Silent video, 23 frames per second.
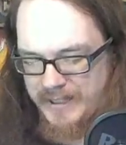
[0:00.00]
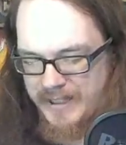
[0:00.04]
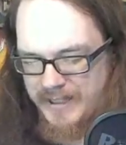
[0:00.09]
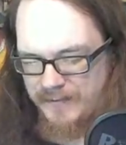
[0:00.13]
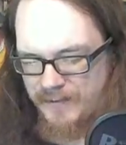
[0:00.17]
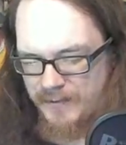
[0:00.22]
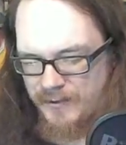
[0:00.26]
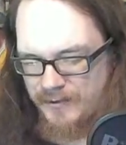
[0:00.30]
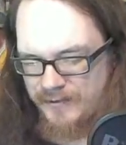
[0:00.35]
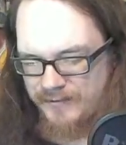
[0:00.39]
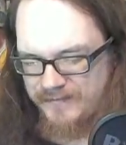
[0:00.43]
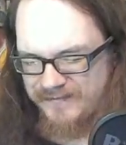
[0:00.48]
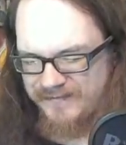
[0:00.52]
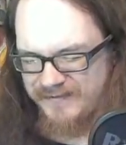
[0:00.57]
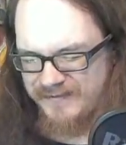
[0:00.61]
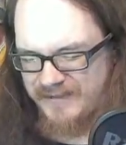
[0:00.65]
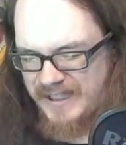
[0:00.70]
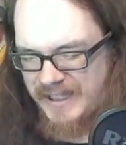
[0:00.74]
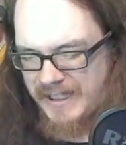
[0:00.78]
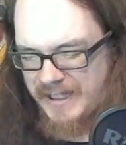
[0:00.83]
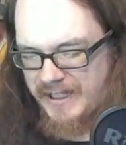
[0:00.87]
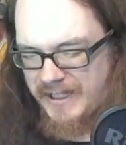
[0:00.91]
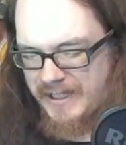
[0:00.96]
Devil,
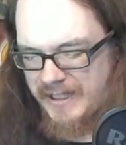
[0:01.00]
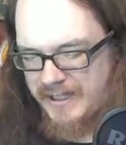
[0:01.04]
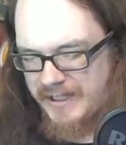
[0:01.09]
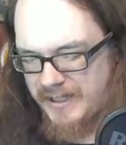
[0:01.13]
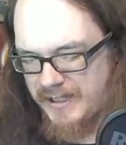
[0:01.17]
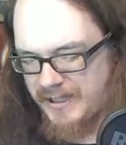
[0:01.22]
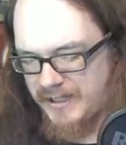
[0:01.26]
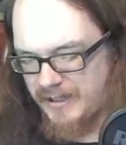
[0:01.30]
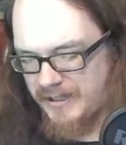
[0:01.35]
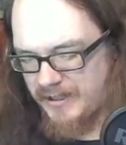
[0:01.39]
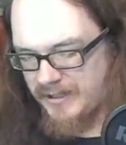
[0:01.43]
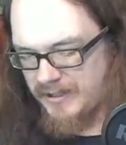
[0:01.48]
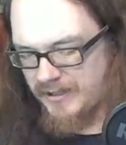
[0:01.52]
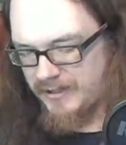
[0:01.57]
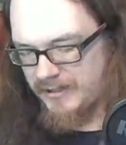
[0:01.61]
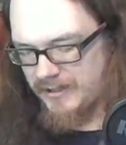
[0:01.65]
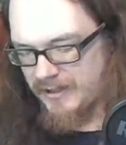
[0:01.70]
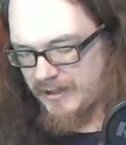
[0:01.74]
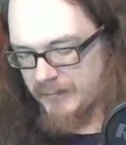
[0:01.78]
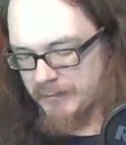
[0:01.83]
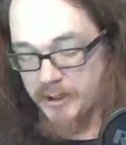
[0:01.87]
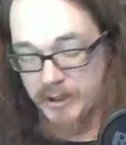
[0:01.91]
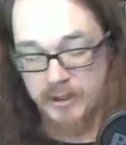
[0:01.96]
and
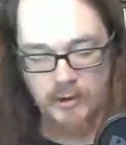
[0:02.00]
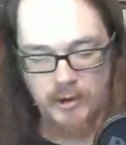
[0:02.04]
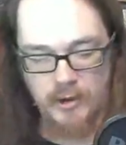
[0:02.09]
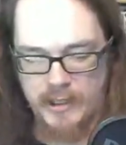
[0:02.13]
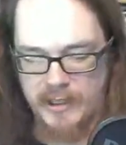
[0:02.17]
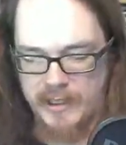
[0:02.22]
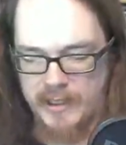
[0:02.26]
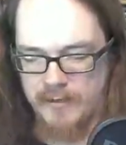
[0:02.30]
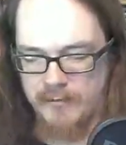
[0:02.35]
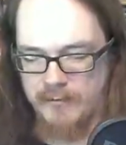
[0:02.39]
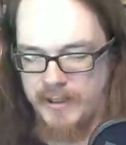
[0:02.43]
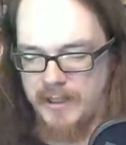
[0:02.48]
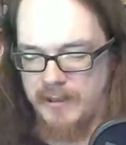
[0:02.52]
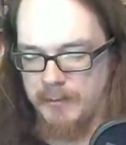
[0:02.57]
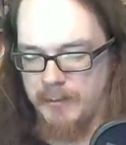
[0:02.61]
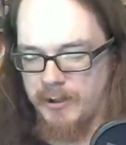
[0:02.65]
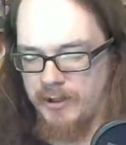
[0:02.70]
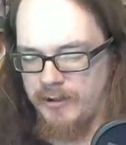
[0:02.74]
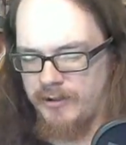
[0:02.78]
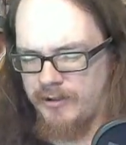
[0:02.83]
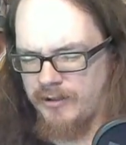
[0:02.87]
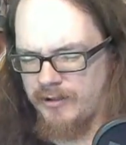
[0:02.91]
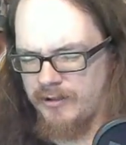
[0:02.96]
I'm gonna at it right up
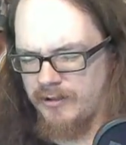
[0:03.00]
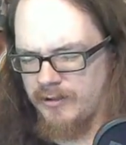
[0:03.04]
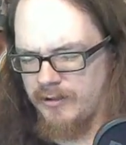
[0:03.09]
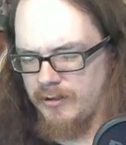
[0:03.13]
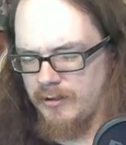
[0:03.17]
close.